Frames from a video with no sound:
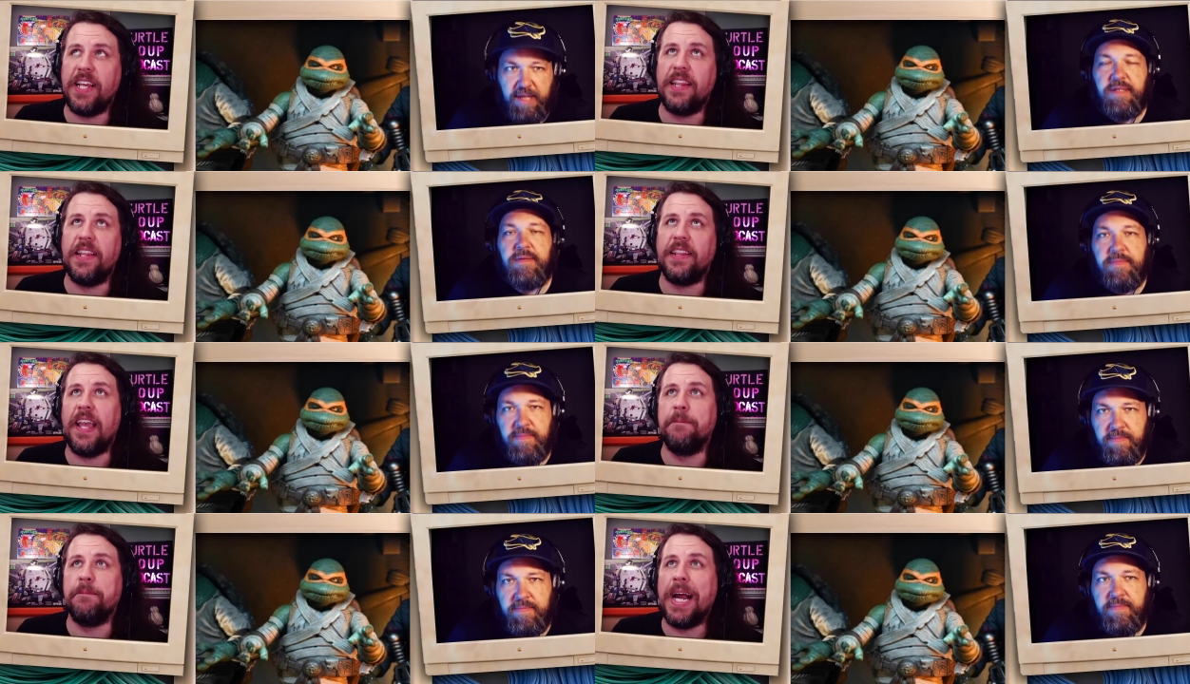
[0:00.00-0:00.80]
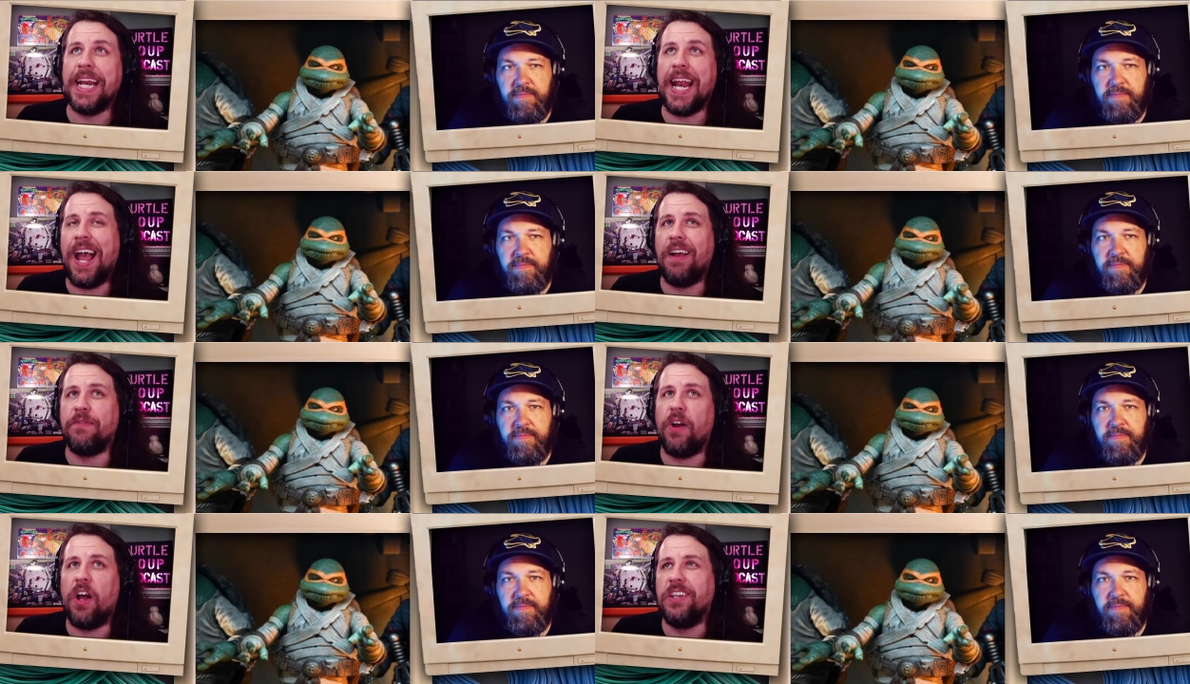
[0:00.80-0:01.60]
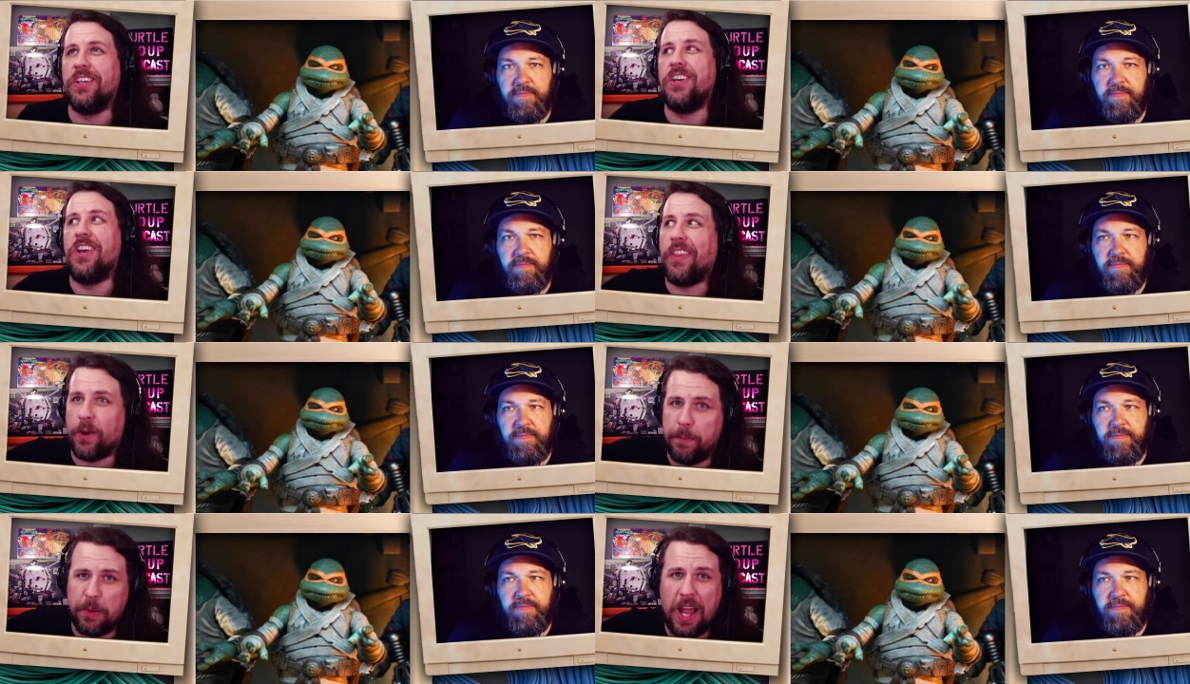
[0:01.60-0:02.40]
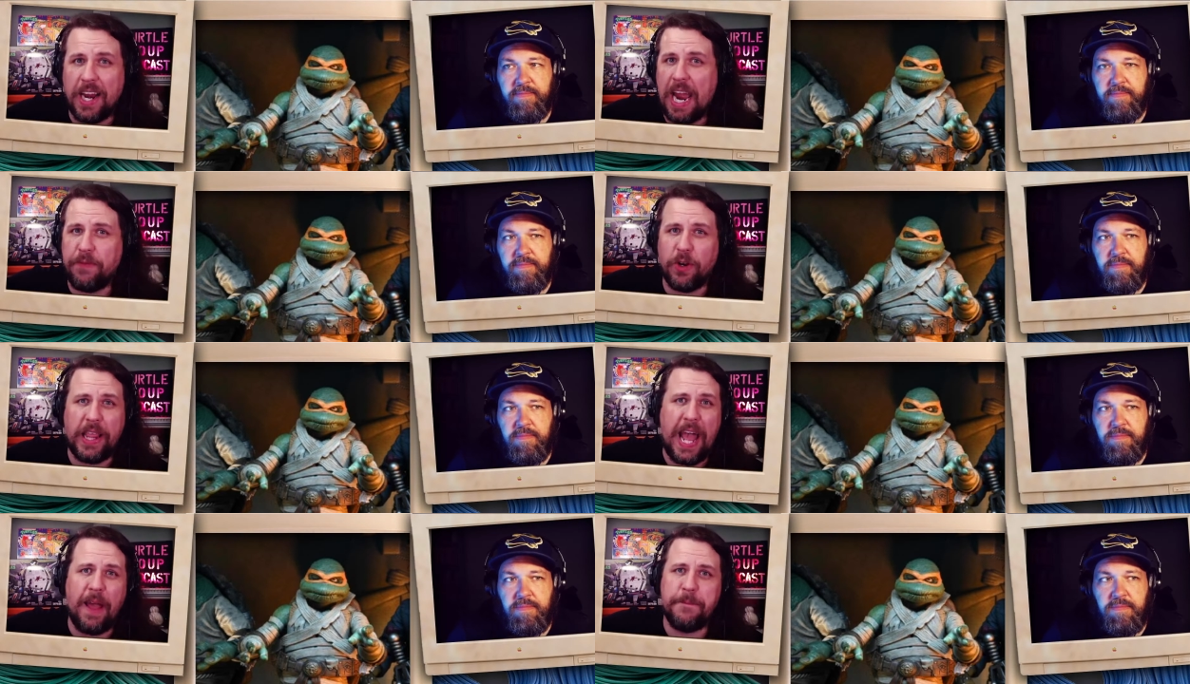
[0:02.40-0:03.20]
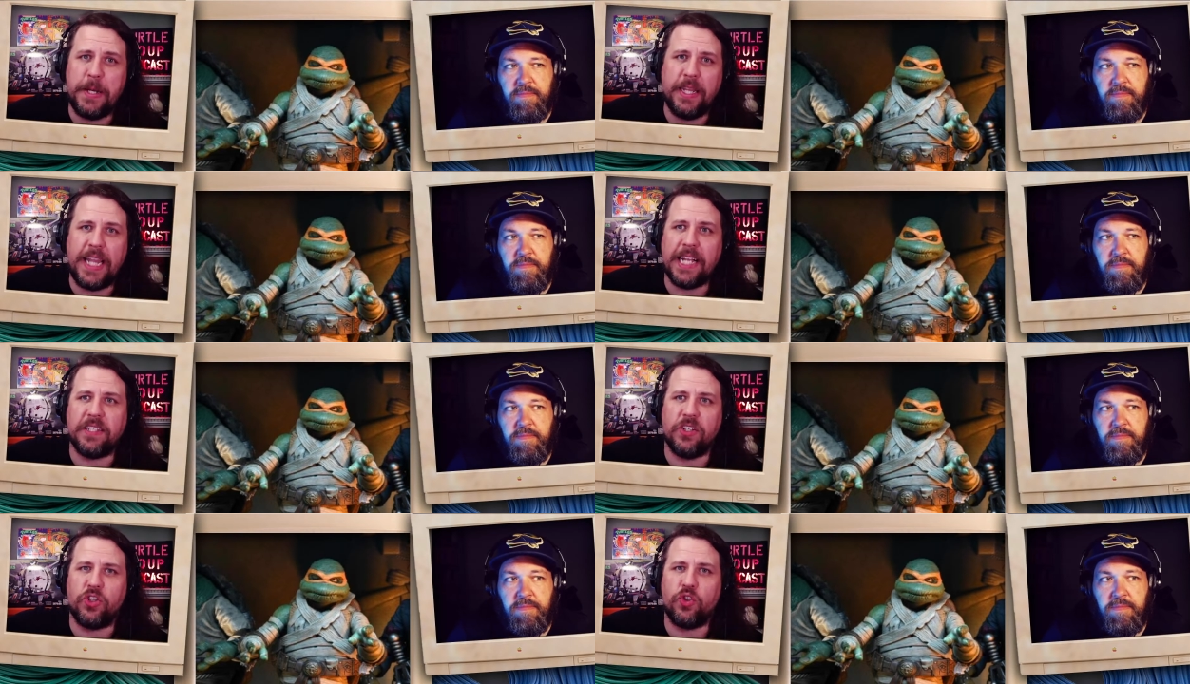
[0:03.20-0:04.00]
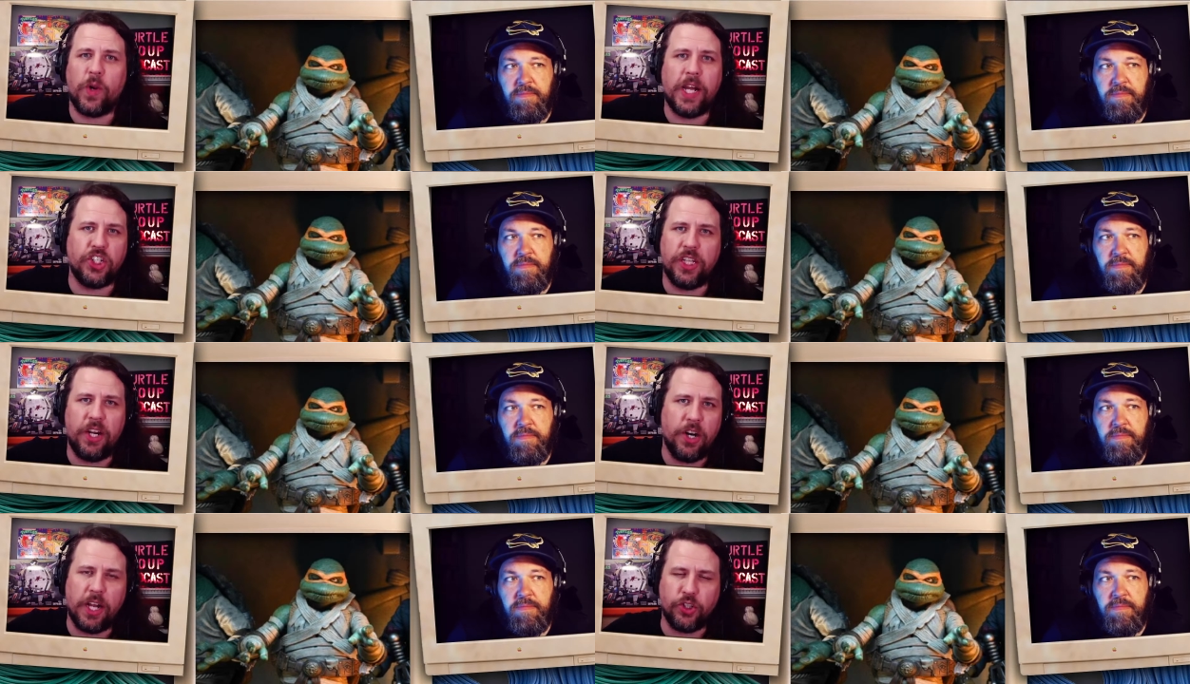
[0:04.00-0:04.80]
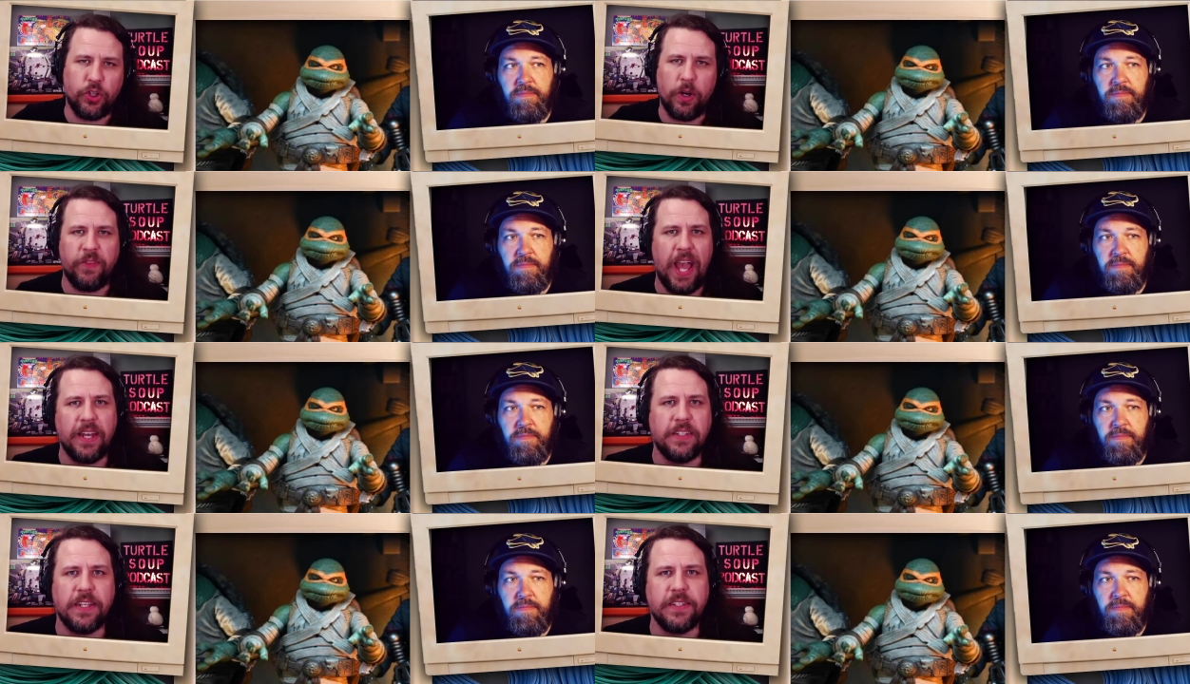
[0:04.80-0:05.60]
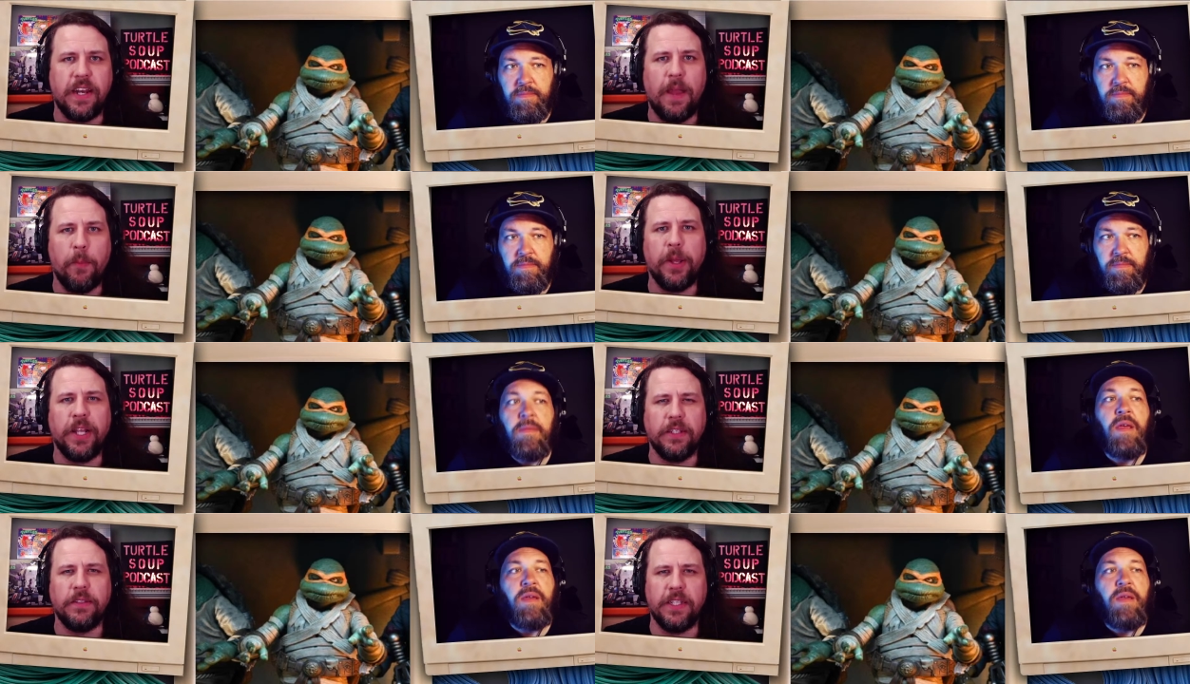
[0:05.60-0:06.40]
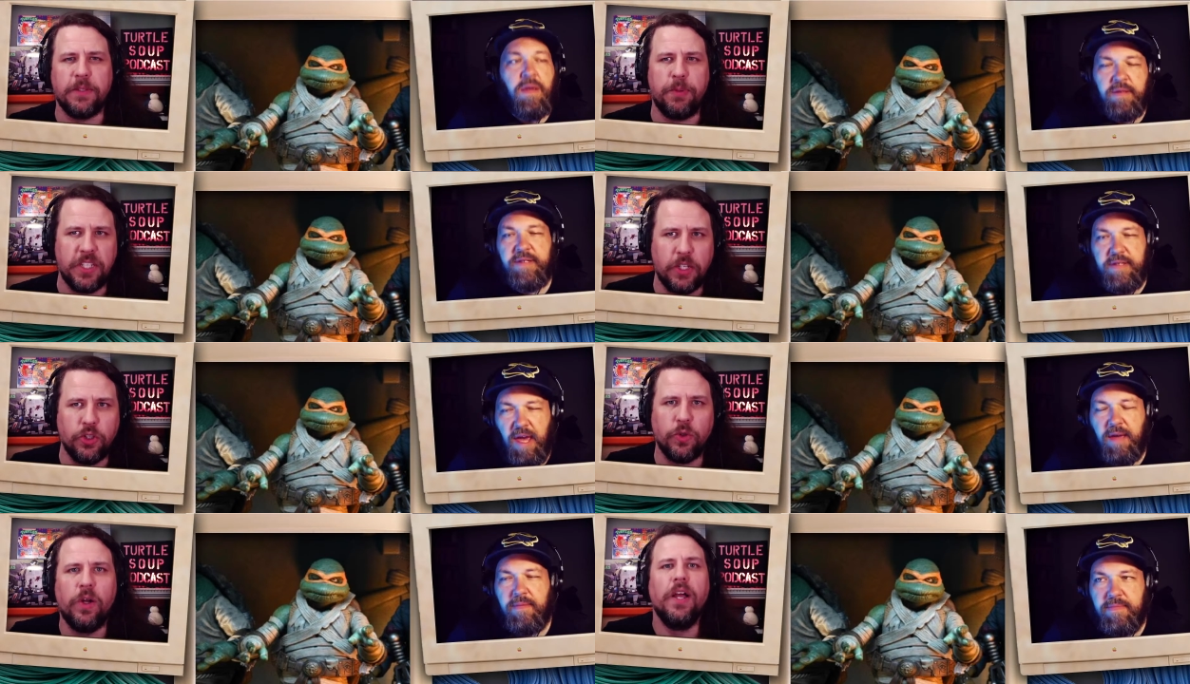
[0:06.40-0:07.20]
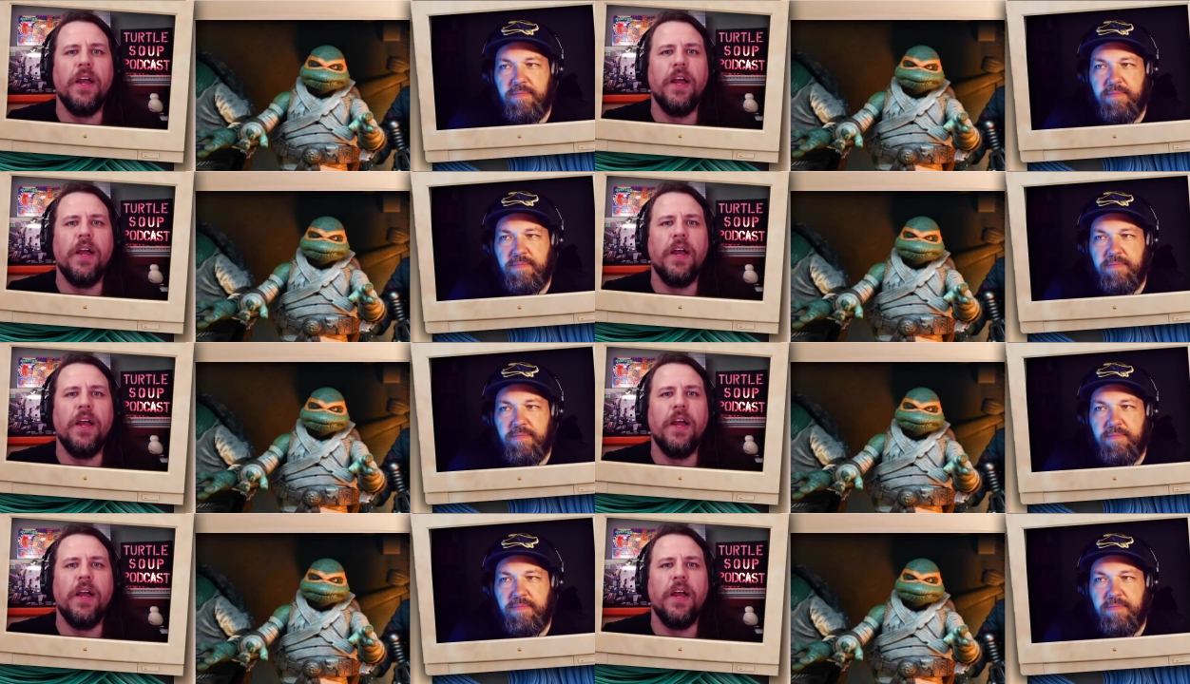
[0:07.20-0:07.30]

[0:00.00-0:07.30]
Speaker 1: said that they might have another block after that, but that's a stretch, and they're not sure if that that's going to happen. But it's potential. Yeah.